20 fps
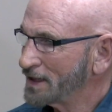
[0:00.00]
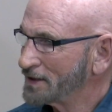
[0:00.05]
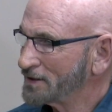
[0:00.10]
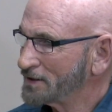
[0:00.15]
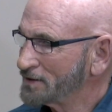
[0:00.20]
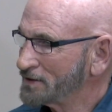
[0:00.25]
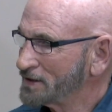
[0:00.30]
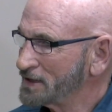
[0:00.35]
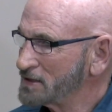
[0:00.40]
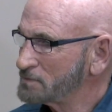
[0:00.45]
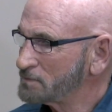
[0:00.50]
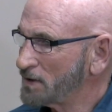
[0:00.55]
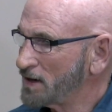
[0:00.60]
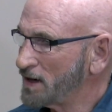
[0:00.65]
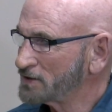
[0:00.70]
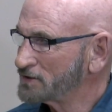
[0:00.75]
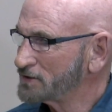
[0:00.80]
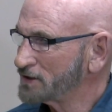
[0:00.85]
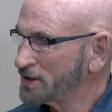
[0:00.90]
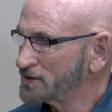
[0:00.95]
these
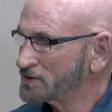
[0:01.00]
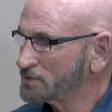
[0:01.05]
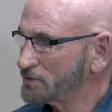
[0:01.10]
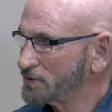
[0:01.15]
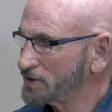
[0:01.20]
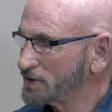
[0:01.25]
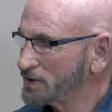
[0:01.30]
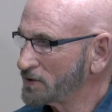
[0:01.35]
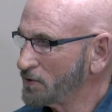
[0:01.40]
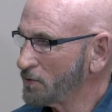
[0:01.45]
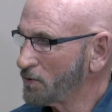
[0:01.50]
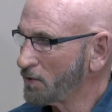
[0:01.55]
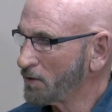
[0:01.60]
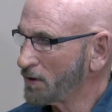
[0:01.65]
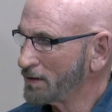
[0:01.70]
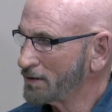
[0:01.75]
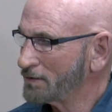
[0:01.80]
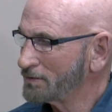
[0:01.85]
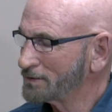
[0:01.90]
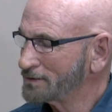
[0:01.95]
projects with the
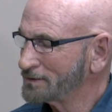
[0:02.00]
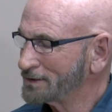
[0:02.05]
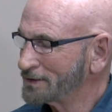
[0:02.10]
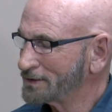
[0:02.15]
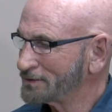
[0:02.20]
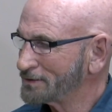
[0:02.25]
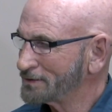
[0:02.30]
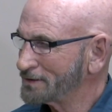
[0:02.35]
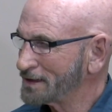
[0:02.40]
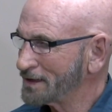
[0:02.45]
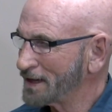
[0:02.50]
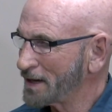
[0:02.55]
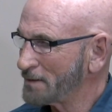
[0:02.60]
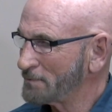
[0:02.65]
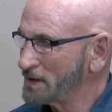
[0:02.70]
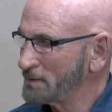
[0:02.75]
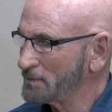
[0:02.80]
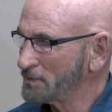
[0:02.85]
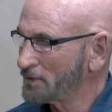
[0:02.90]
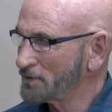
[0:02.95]
Corps, you know, a lot of
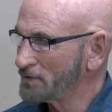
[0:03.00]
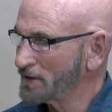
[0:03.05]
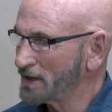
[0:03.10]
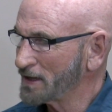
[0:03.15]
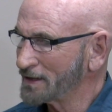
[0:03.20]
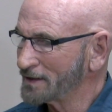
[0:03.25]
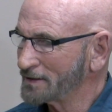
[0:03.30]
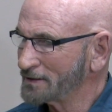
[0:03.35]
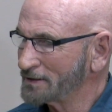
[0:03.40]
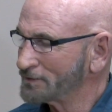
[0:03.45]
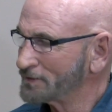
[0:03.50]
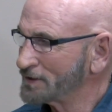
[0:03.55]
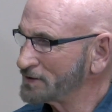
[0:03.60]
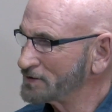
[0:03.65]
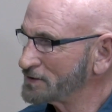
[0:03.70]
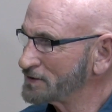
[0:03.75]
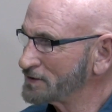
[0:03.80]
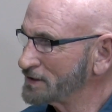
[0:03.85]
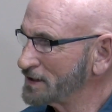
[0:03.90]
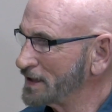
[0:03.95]
people are thinking, you know,
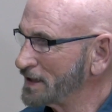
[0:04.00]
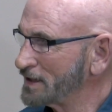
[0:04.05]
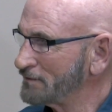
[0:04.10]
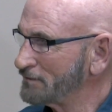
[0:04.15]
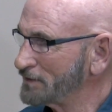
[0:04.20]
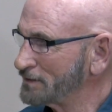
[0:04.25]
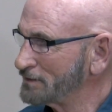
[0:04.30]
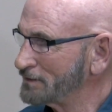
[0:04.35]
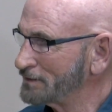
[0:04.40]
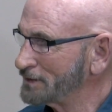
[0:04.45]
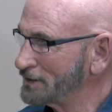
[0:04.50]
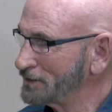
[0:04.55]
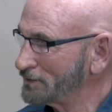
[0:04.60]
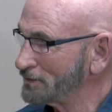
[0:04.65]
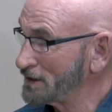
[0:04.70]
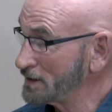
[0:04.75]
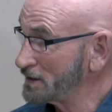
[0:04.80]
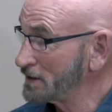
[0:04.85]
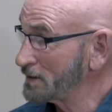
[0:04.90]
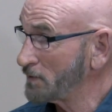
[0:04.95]
this is the end of it, you know,
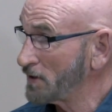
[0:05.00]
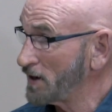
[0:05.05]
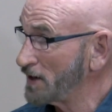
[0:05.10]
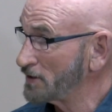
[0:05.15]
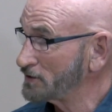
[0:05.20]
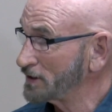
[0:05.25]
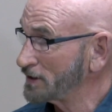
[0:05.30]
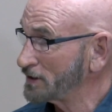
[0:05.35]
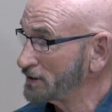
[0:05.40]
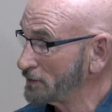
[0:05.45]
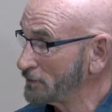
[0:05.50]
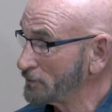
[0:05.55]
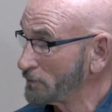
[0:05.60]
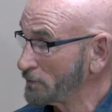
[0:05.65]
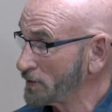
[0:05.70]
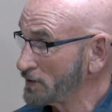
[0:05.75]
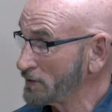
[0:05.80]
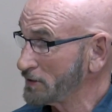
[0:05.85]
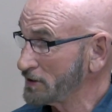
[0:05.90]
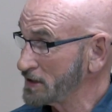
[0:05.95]
end of the project, you know,
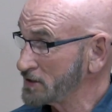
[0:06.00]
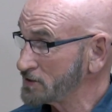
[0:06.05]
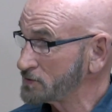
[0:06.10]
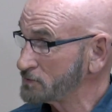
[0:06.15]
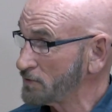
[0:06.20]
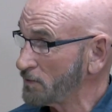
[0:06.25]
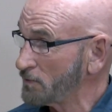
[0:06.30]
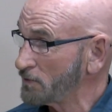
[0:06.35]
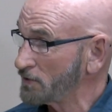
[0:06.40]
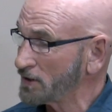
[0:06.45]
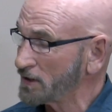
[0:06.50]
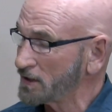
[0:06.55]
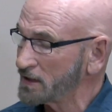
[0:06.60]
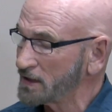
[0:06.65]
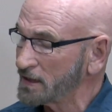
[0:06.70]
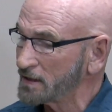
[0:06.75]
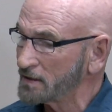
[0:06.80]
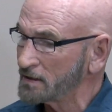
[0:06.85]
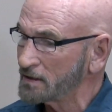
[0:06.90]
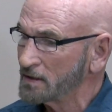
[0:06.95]
this is what we're going to
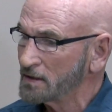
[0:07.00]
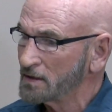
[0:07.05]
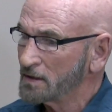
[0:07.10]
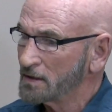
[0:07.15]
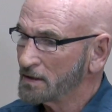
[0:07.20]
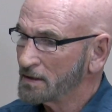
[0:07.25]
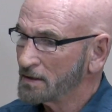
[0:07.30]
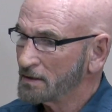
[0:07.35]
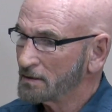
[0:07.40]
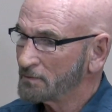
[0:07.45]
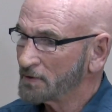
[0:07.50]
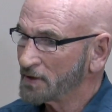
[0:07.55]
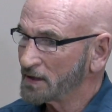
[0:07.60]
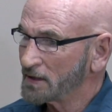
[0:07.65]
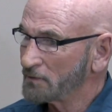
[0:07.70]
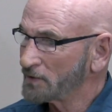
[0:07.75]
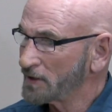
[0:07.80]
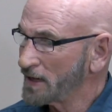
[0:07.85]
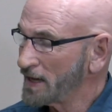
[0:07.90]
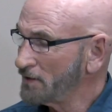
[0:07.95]
get. But
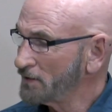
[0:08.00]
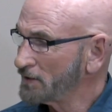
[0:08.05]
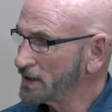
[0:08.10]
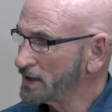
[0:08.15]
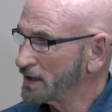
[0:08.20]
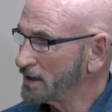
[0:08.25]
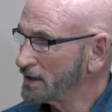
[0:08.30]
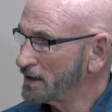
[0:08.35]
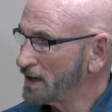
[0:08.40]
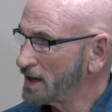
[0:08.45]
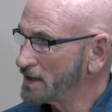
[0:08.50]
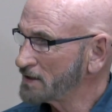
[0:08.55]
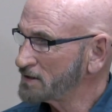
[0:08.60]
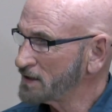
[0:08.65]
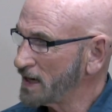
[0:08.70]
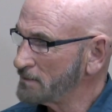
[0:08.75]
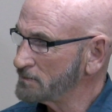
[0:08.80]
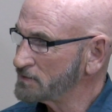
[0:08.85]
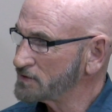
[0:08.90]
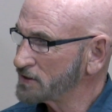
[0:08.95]
in reality, a lot of
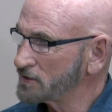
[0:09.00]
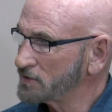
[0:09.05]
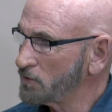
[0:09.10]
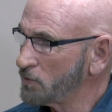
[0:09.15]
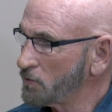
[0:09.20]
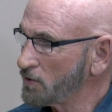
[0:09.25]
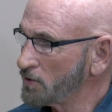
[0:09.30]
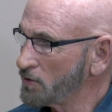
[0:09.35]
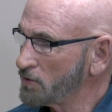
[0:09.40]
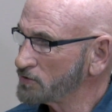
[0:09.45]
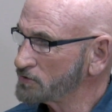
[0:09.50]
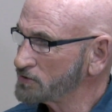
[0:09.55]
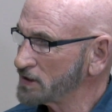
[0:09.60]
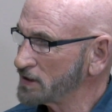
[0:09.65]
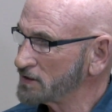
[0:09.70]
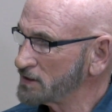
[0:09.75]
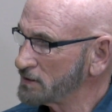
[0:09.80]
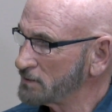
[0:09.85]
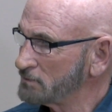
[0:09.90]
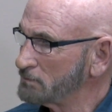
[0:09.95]
times the Corps goes
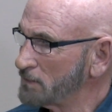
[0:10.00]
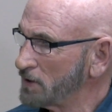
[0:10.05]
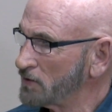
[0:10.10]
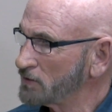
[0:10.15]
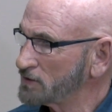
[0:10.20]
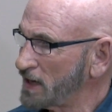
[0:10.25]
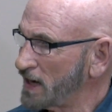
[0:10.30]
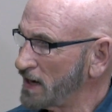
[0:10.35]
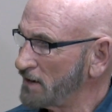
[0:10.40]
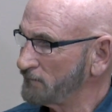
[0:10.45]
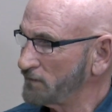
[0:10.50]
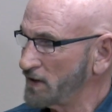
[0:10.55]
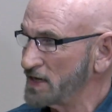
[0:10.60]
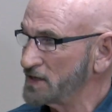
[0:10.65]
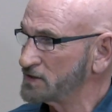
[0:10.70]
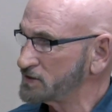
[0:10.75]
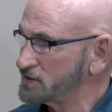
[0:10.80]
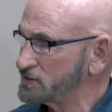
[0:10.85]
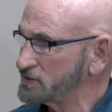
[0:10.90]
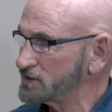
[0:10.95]
into
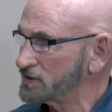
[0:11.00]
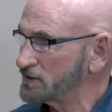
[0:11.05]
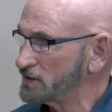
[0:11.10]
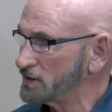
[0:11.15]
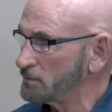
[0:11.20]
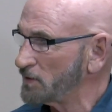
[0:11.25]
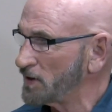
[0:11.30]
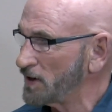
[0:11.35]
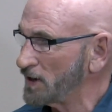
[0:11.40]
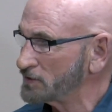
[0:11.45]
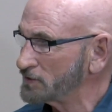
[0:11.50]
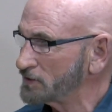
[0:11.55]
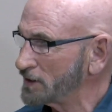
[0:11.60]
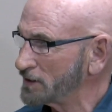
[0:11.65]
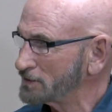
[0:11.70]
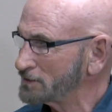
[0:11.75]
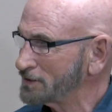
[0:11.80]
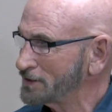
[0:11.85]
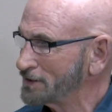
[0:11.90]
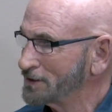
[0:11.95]
multi-phases of the
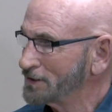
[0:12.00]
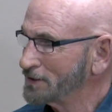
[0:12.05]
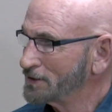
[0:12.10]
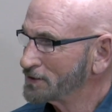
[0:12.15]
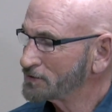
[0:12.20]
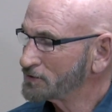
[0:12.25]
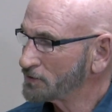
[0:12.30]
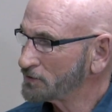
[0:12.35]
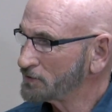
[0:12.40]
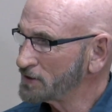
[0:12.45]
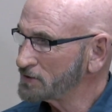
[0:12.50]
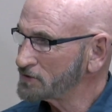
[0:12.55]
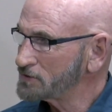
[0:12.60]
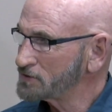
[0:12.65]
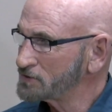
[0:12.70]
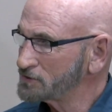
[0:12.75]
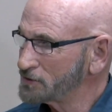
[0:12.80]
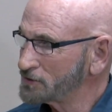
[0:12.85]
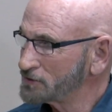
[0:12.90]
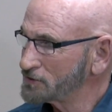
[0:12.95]
projects. So this
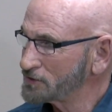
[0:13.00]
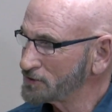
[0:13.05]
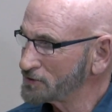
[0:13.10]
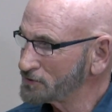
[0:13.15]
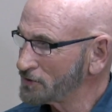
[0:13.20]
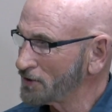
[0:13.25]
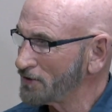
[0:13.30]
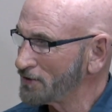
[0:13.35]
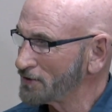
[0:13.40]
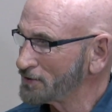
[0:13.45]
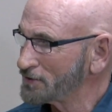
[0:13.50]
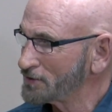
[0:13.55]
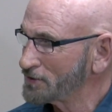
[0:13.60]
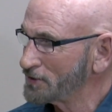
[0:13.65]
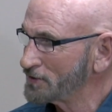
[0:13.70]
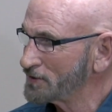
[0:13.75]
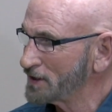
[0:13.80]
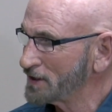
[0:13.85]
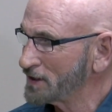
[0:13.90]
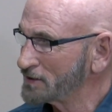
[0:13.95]
is just the start of the
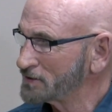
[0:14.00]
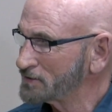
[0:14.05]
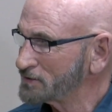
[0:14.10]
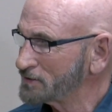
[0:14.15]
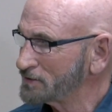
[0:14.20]
good things